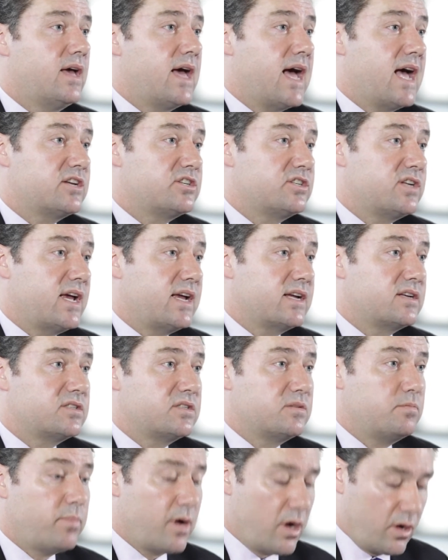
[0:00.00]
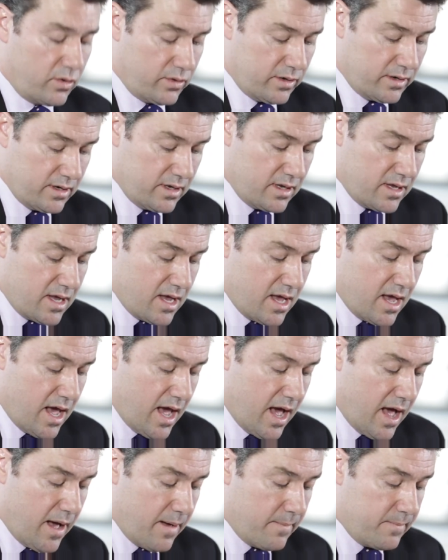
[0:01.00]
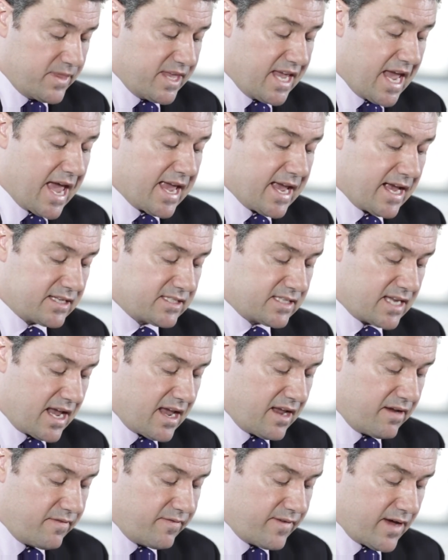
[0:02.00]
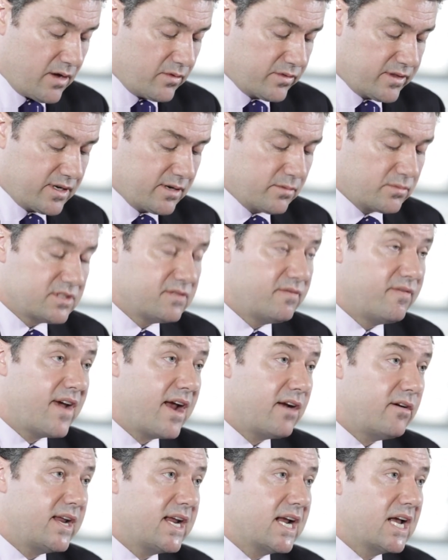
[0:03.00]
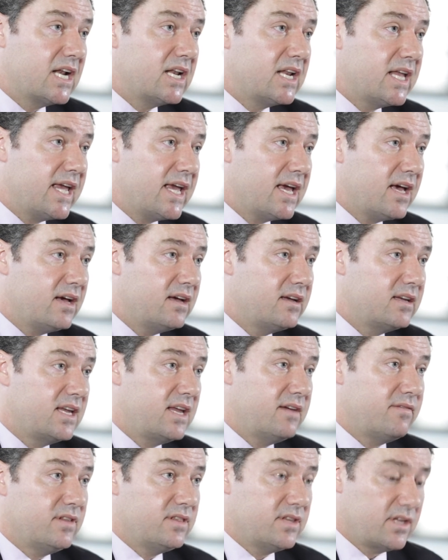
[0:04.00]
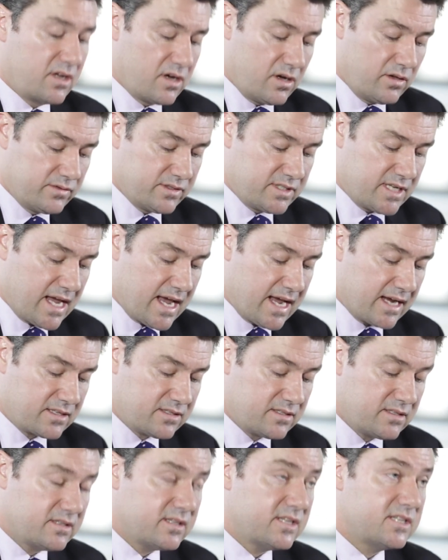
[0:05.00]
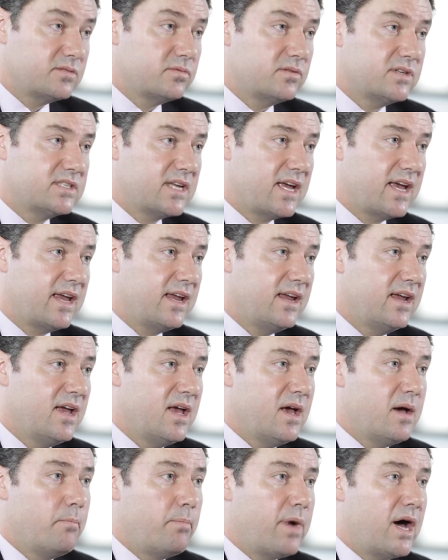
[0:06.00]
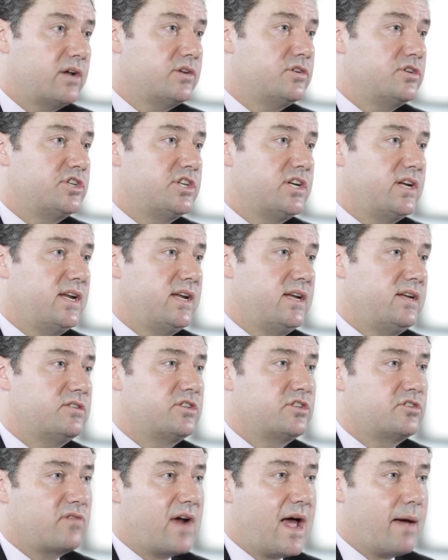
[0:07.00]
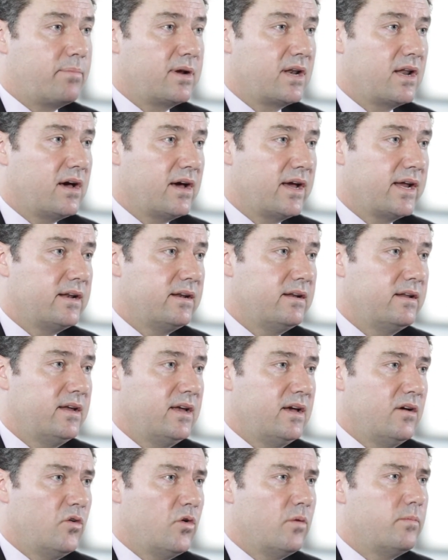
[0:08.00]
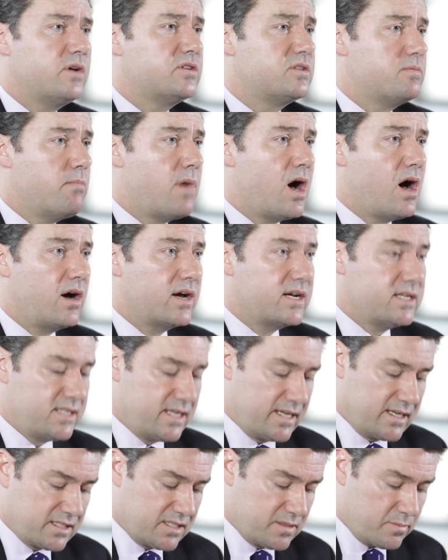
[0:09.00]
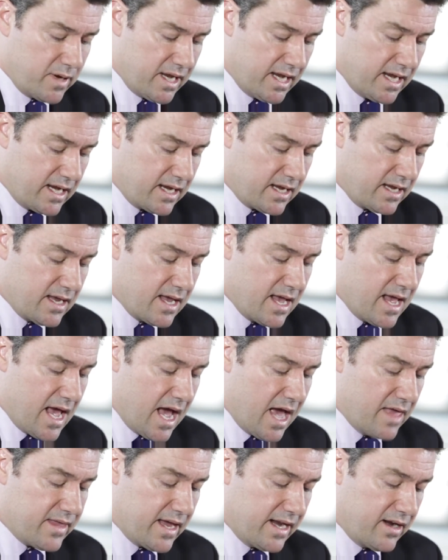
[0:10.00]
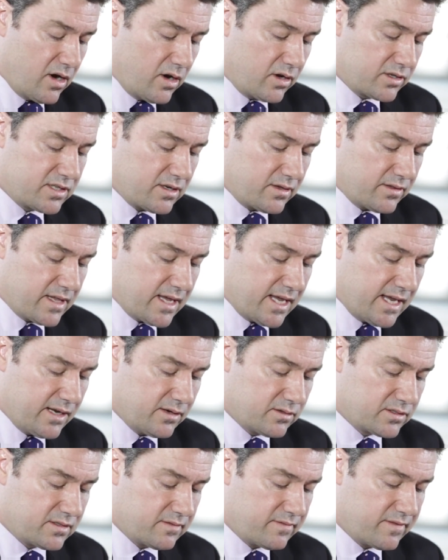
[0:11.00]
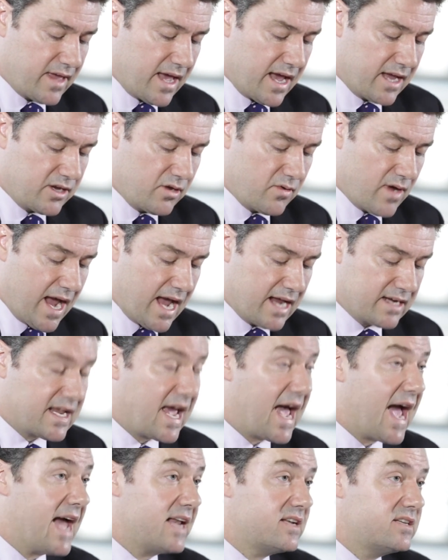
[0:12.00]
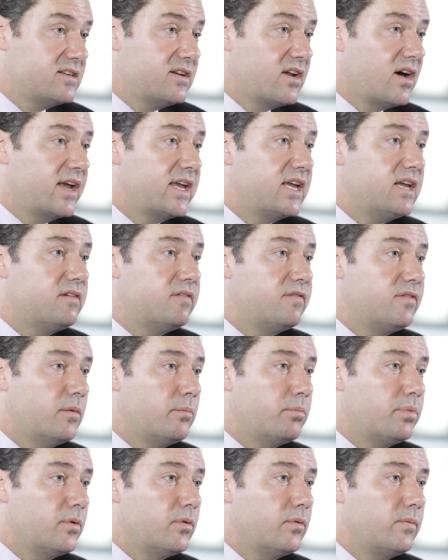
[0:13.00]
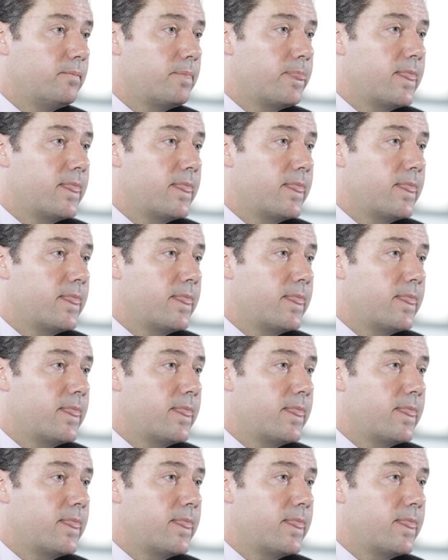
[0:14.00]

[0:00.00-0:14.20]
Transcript: hashtag spon, um, the ASA felt that it was very clear, given the context, that this was a punchy strapline, almost marketing speak, and then hot on the heels of that, you had at Nike football.